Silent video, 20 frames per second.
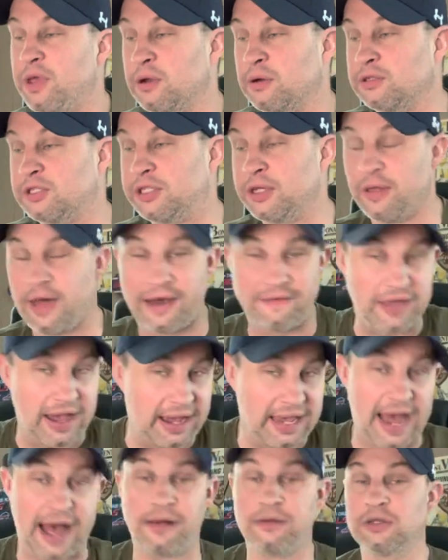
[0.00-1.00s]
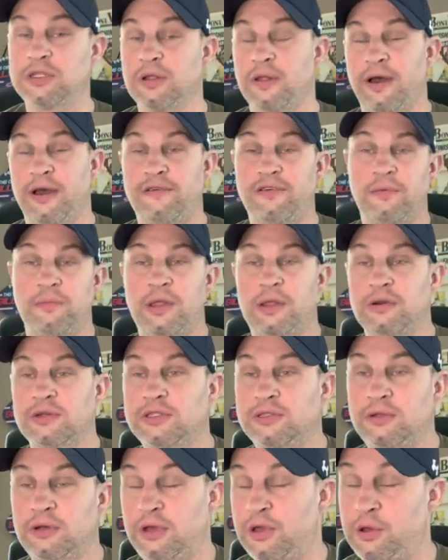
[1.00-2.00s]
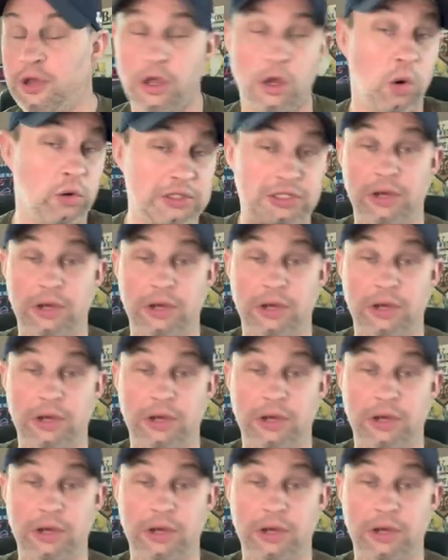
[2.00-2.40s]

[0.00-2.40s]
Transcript: still have that college life. I mean, you can go